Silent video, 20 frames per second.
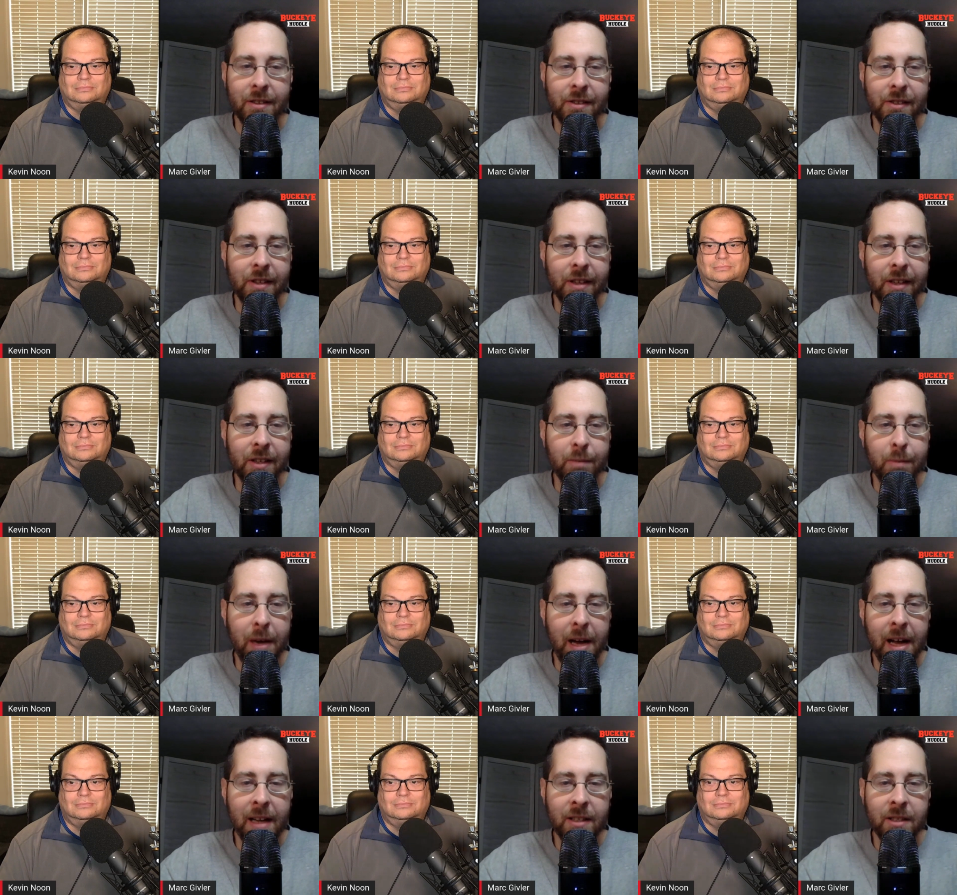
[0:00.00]
Speaker 1: this thing as
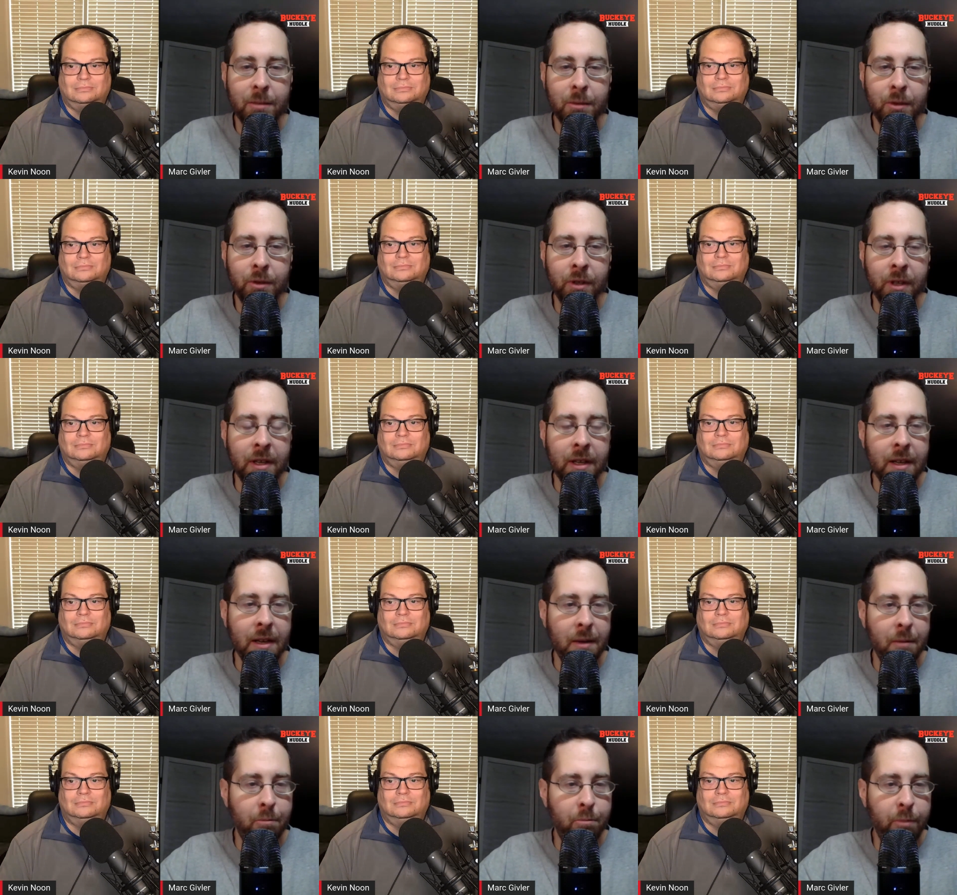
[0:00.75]
possible.
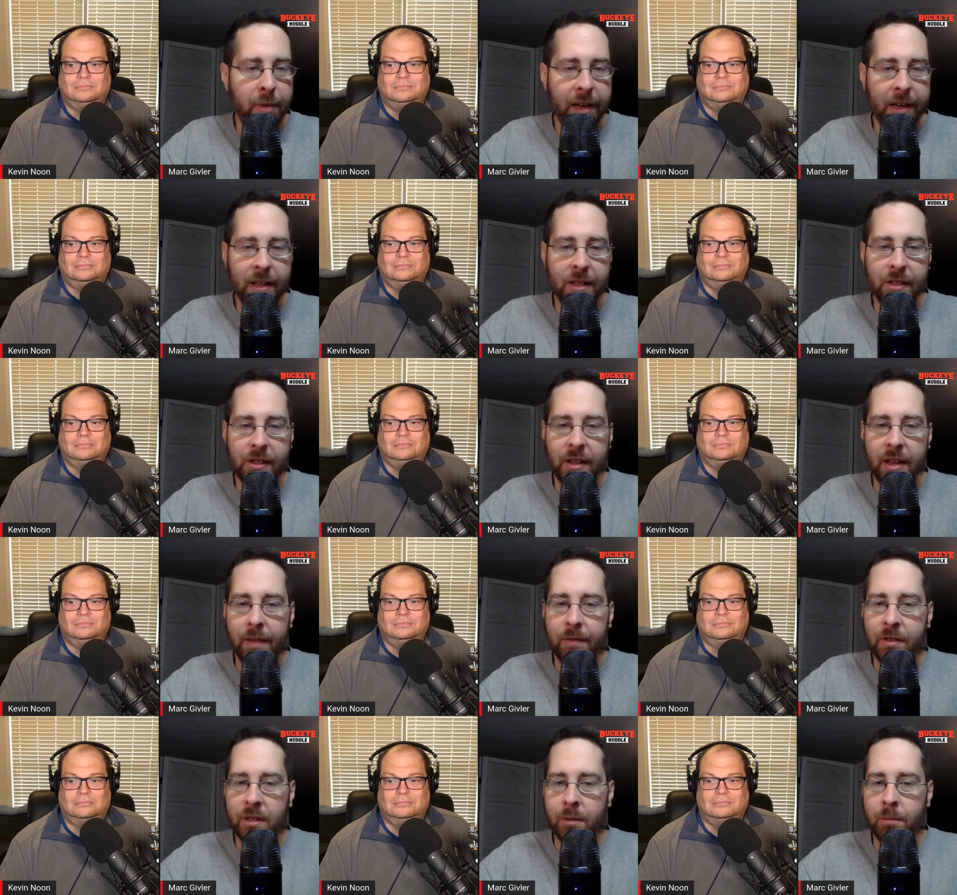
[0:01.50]
Mickens
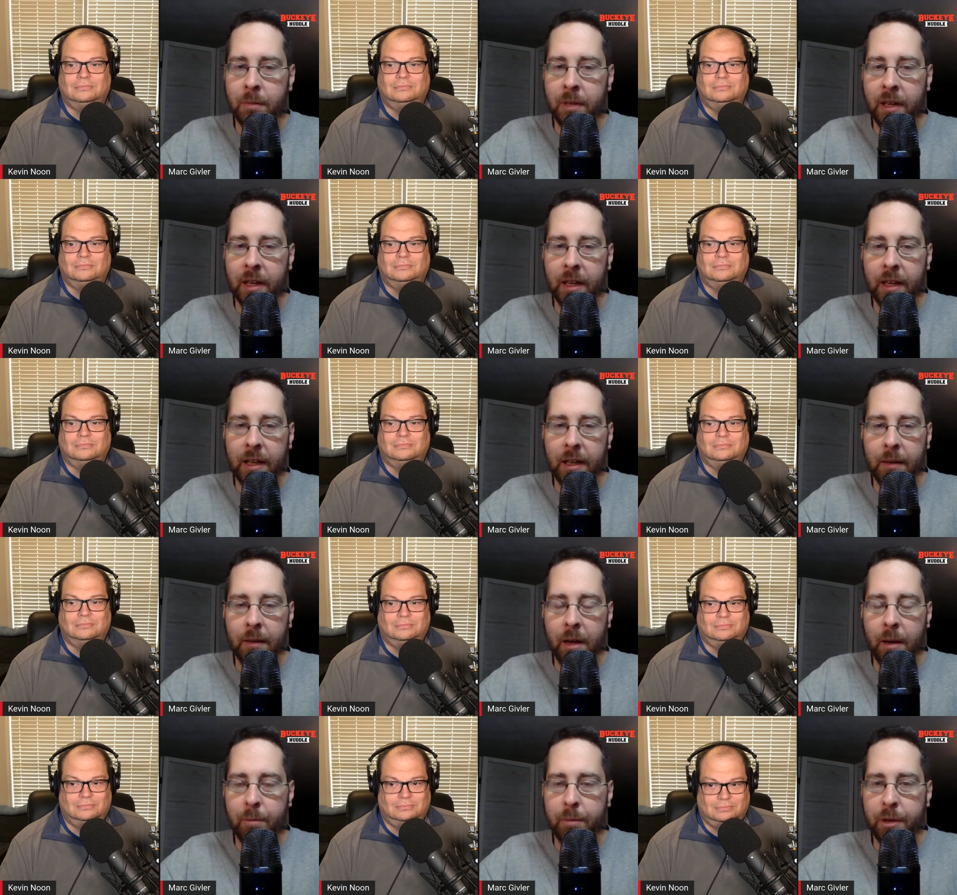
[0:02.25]
gives them a, a,
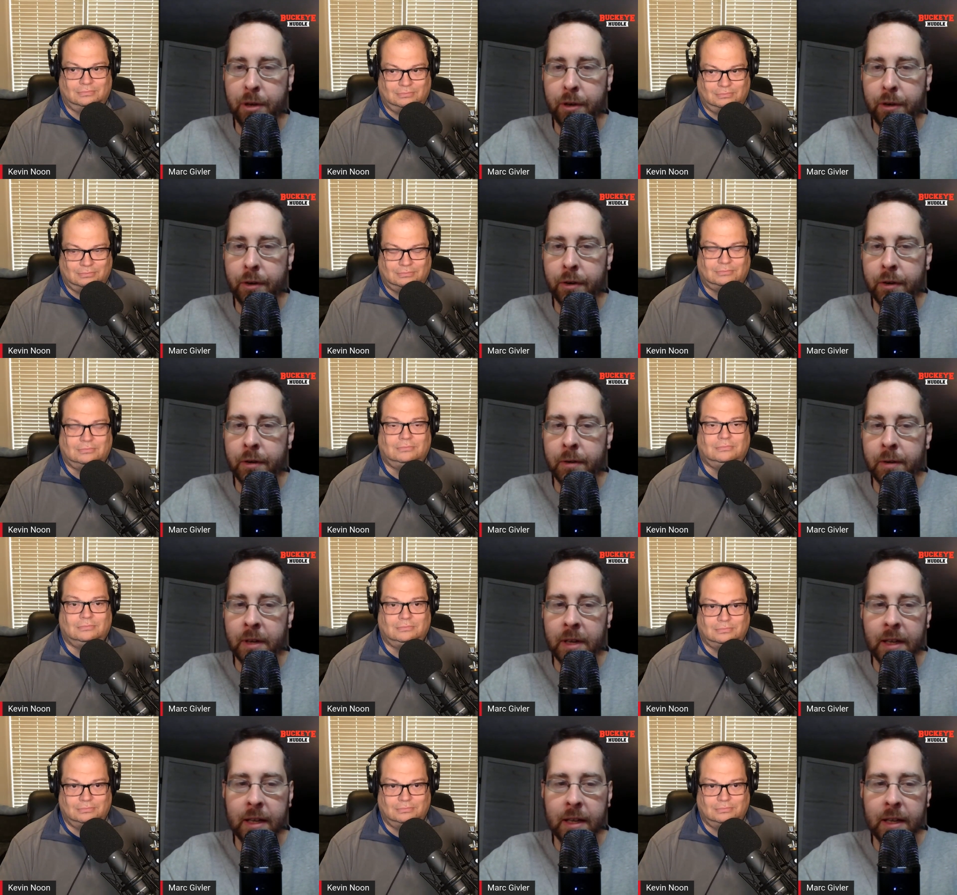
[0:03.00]
a pure